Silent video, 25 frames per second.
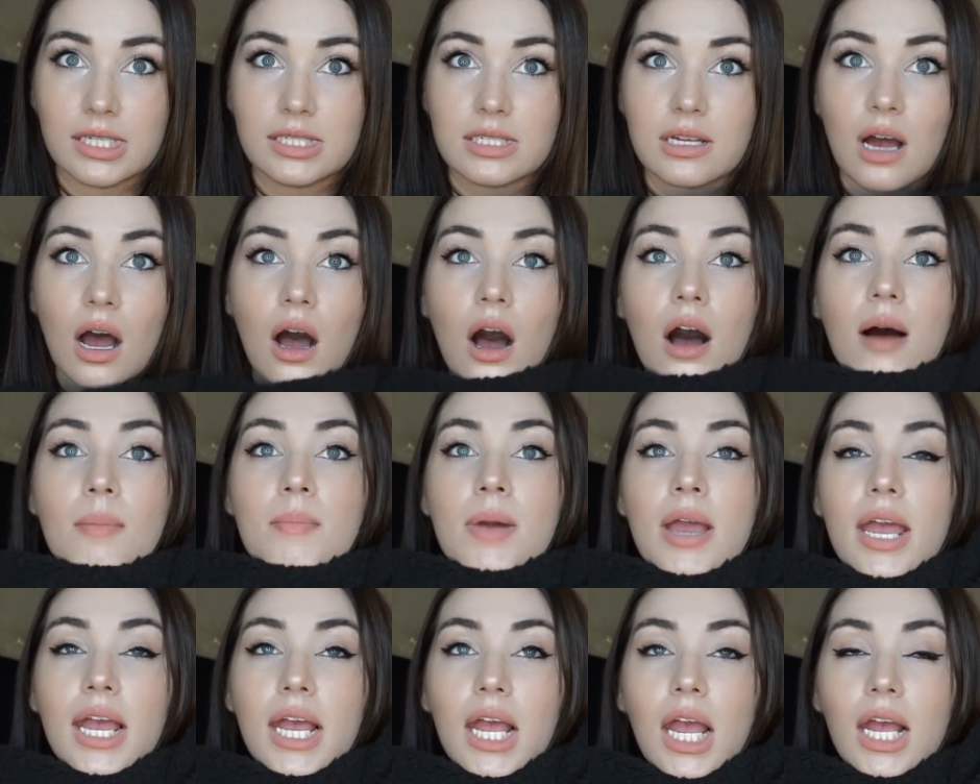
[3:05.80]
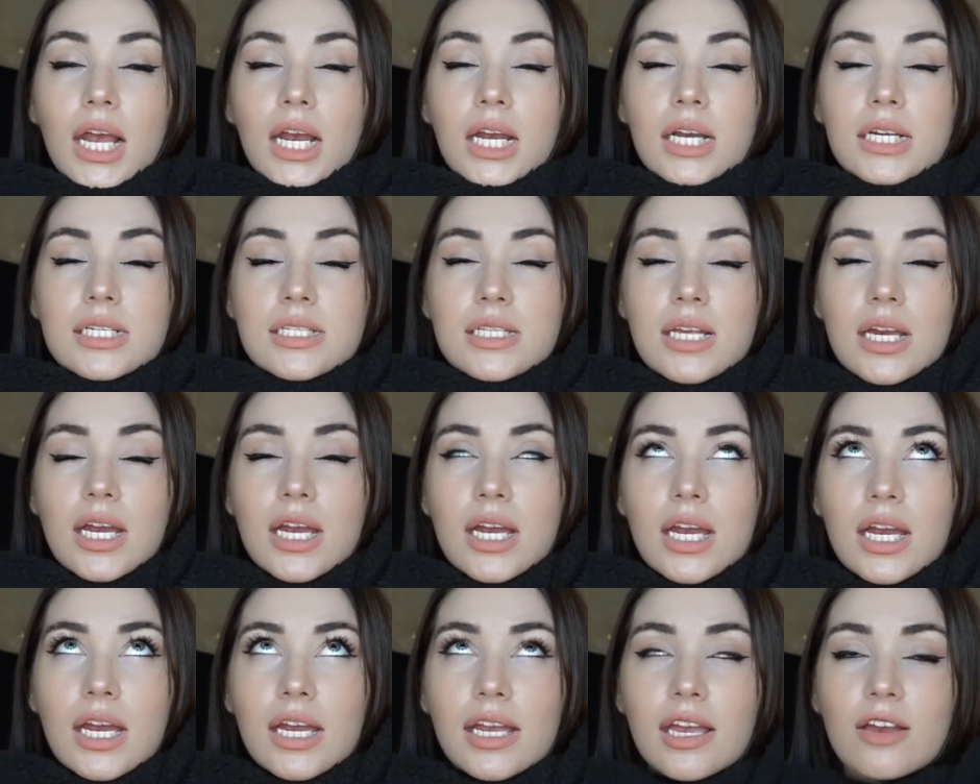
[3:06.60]
is
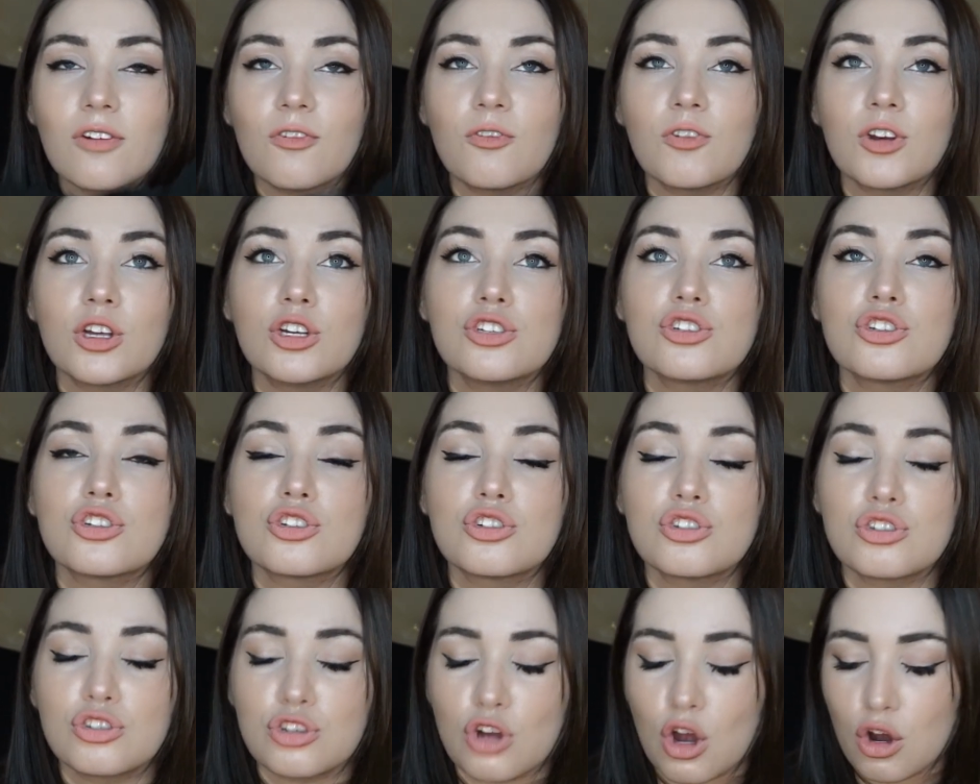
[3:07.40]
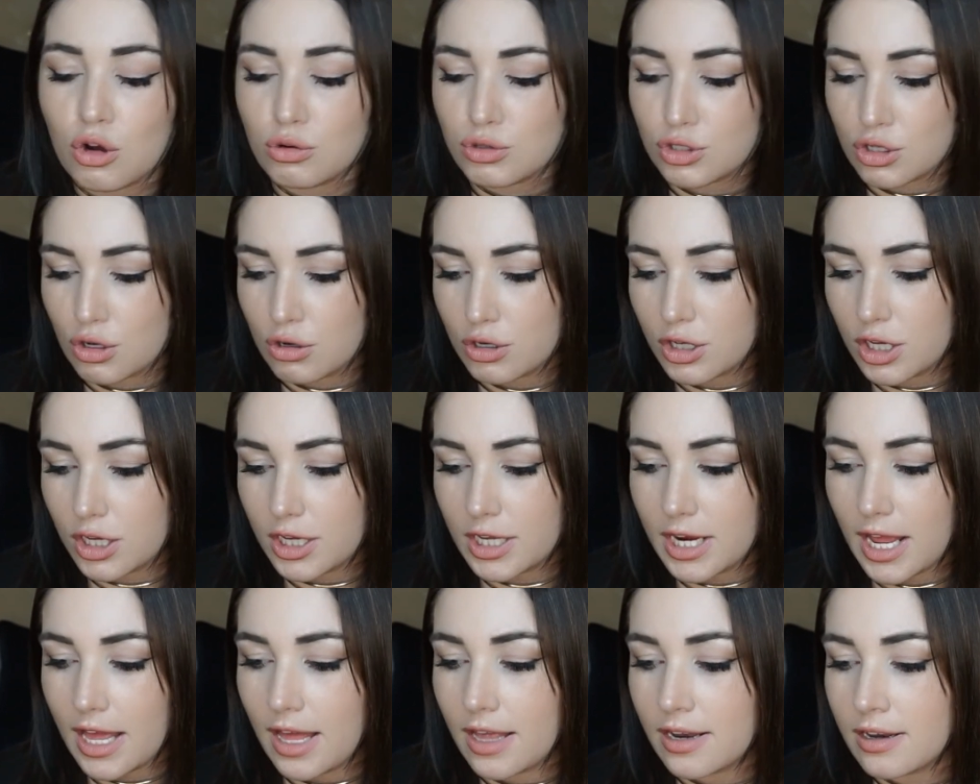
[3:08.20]
amazing. It feels so, so
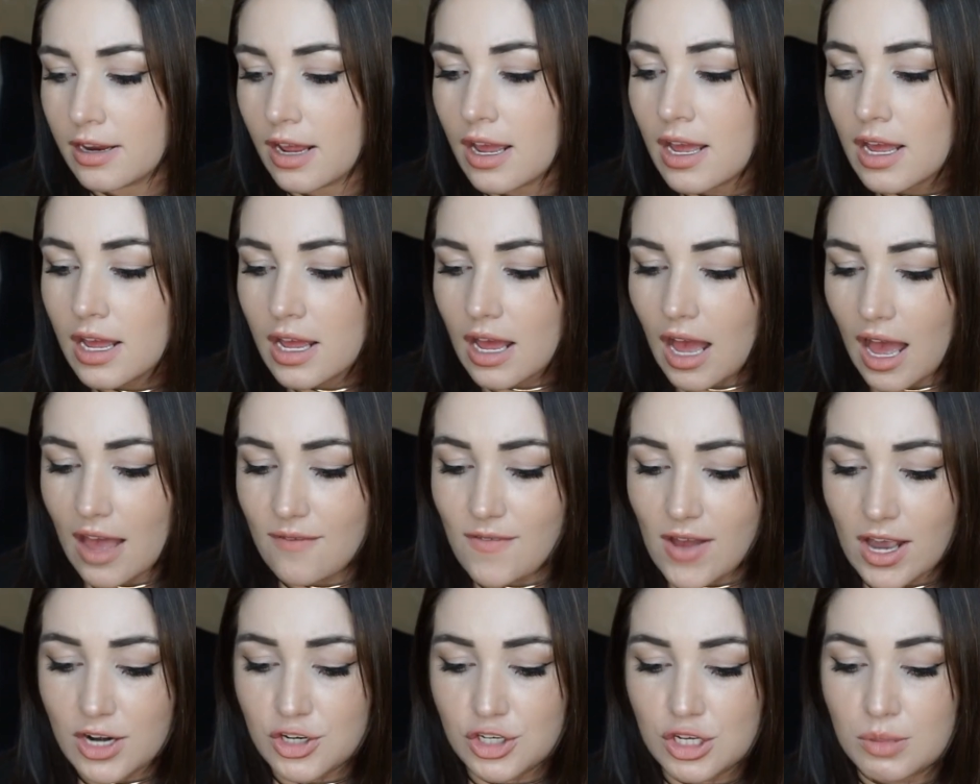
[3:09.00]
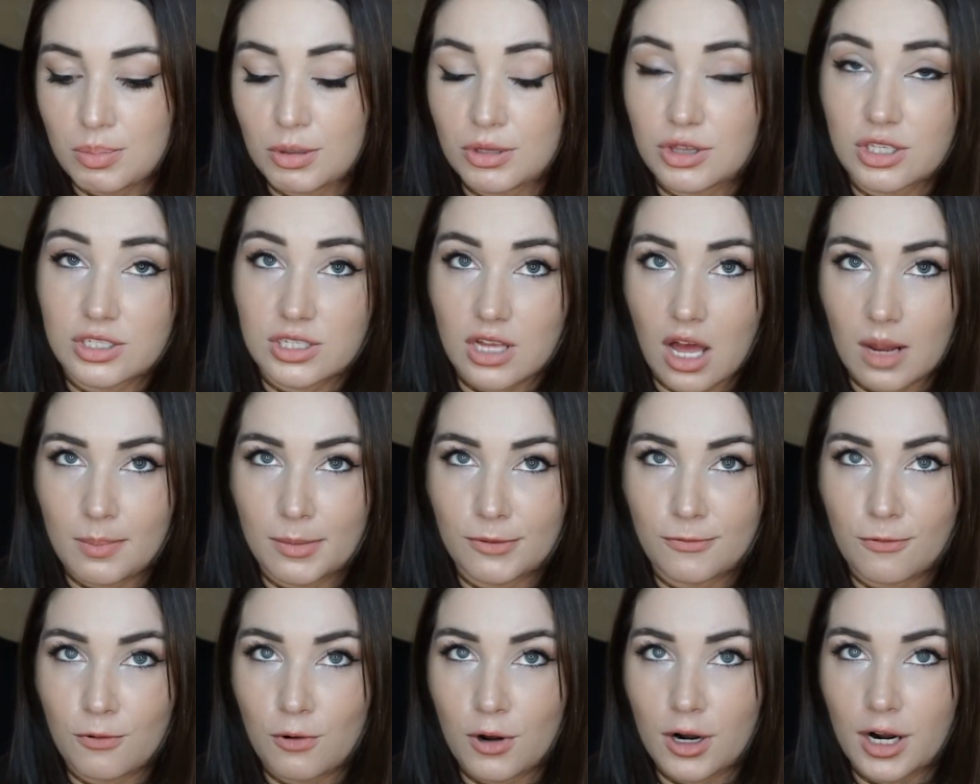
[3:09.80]
good. And I've actually put this on
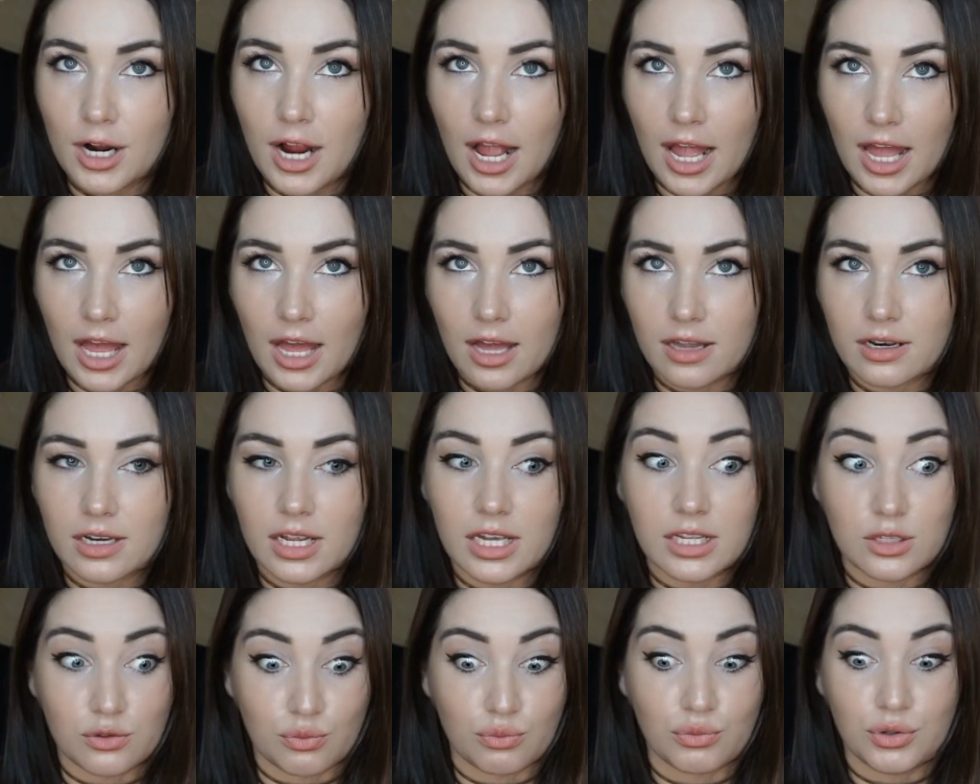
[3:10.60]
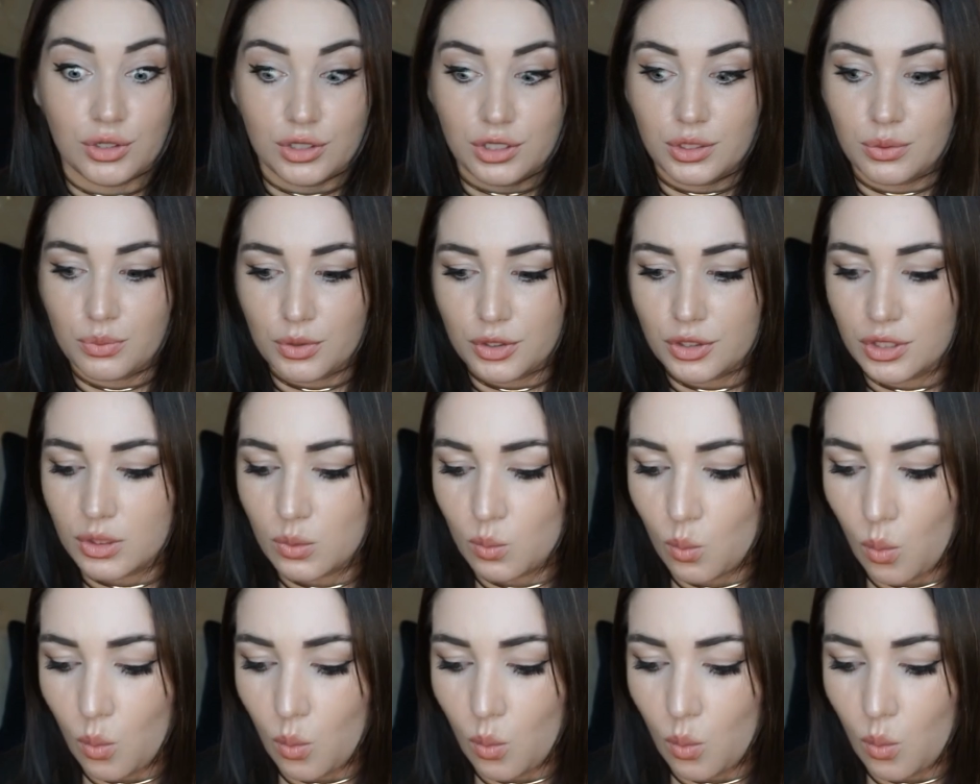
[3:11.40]
before and it's really, really